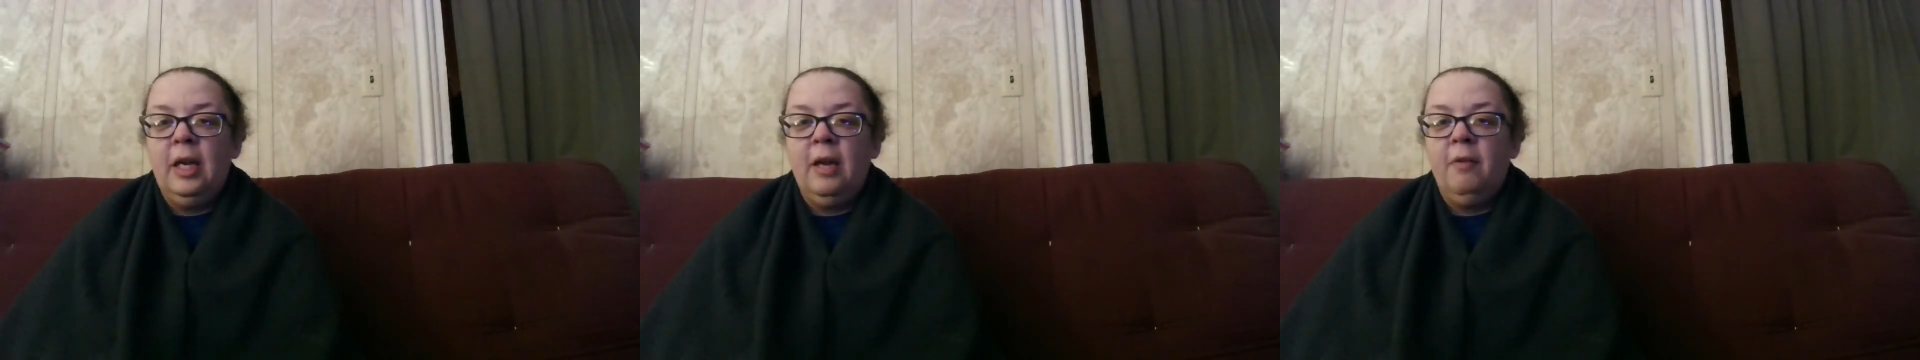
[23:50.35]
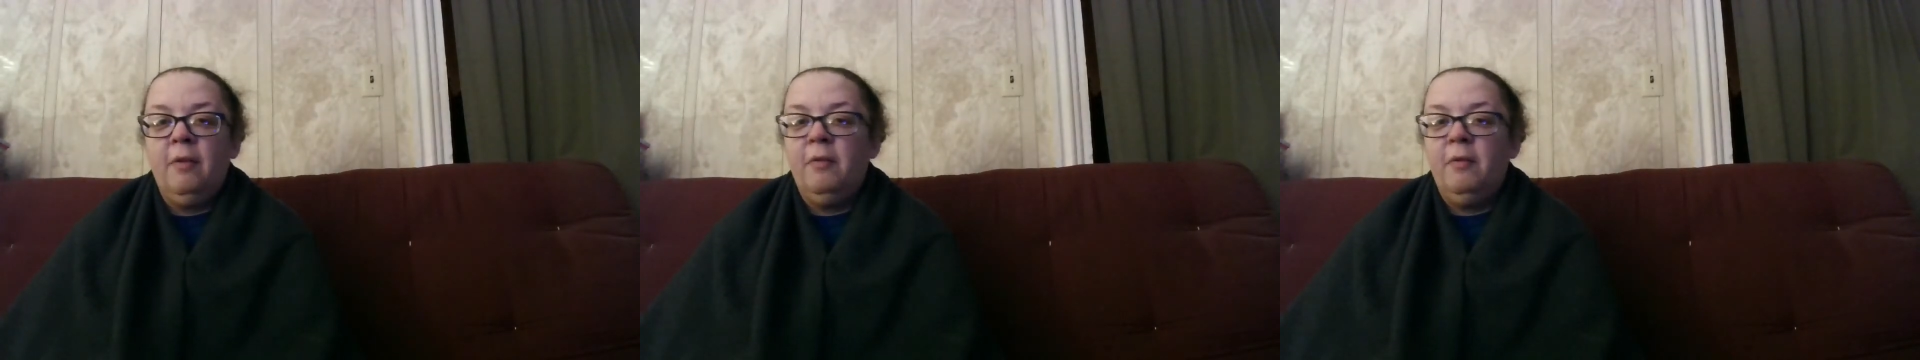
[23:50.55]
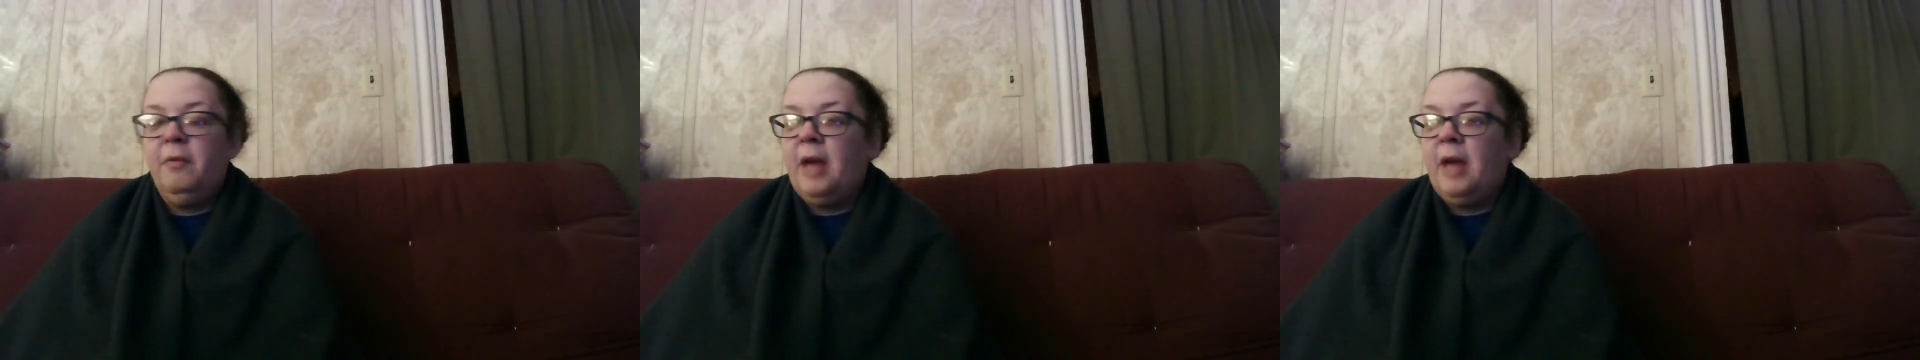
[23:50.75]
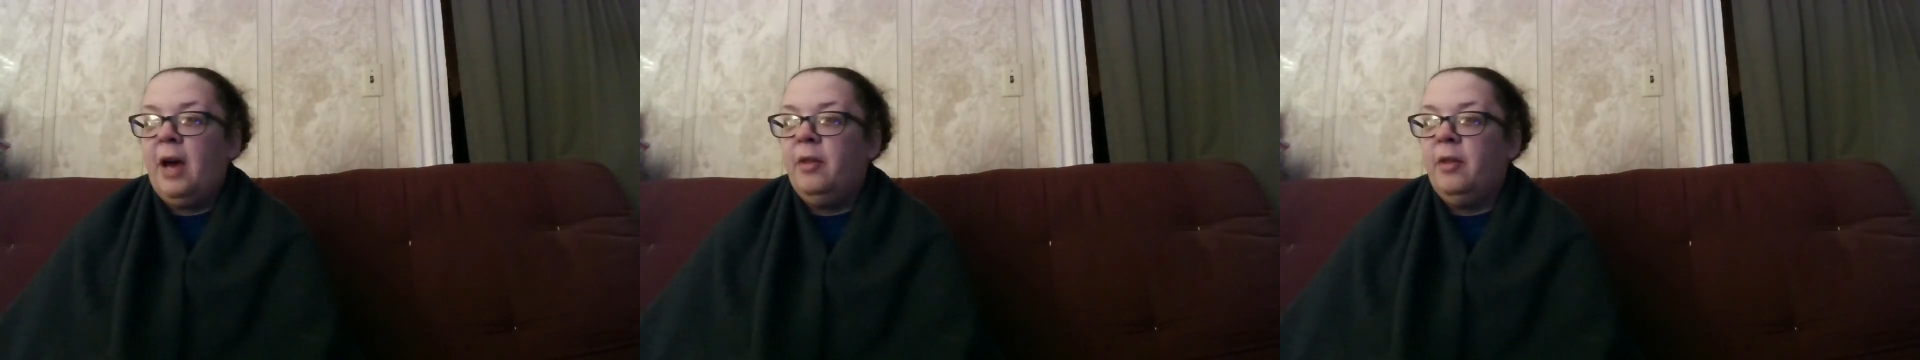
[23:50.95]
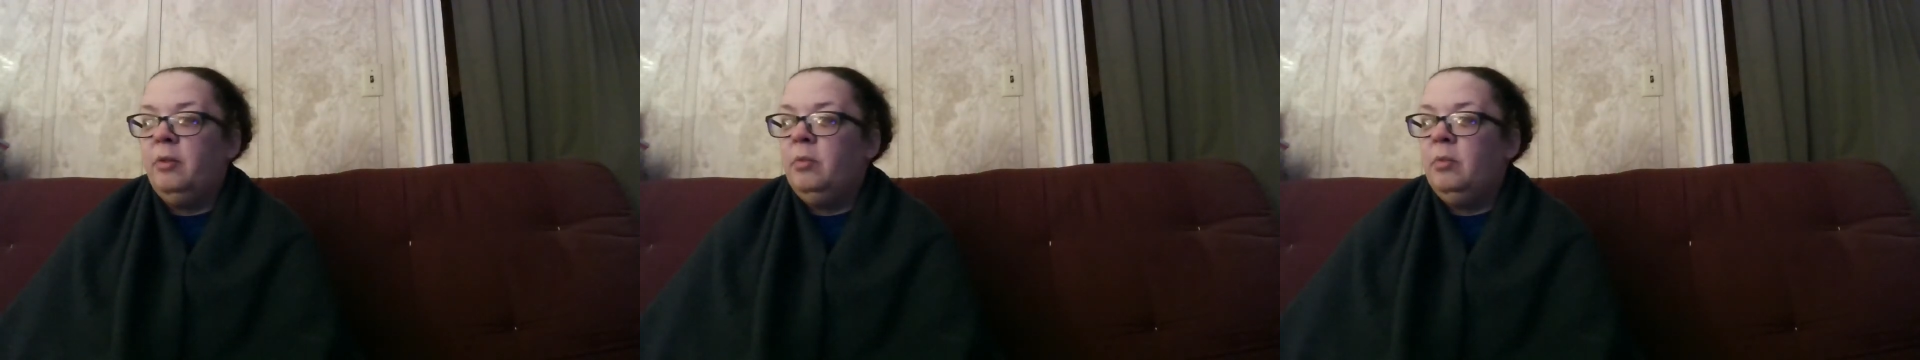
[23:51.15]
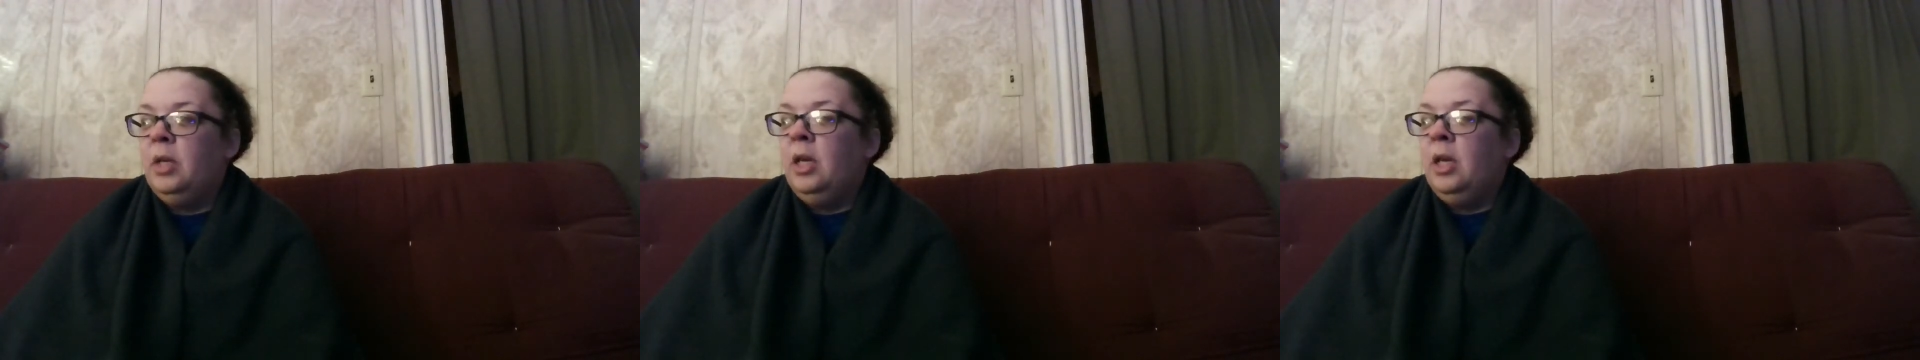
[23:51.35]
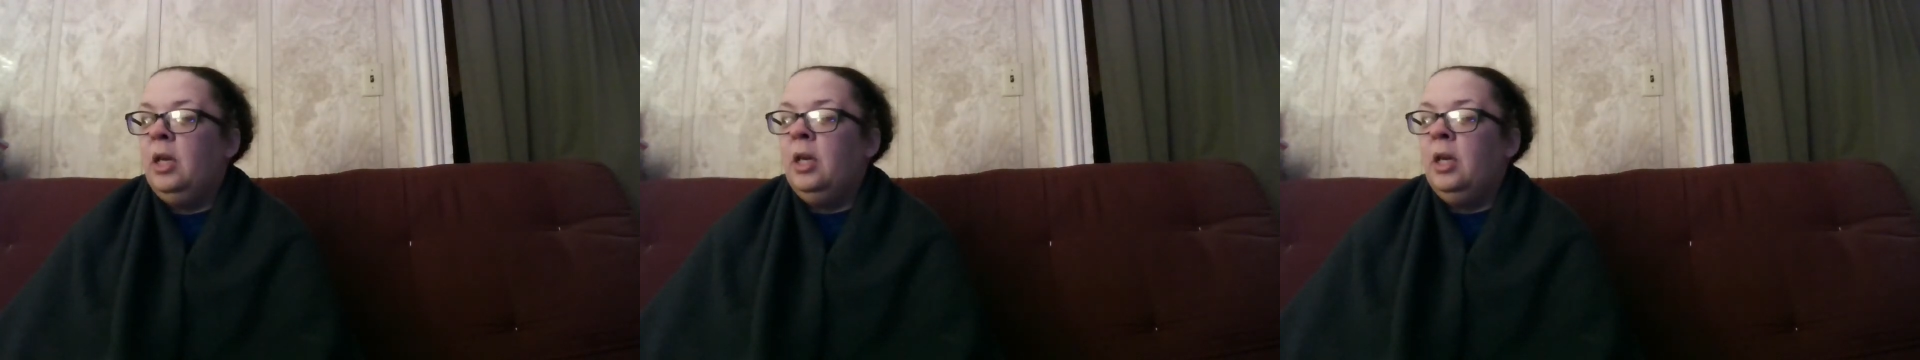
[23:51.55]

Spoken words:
can't fathom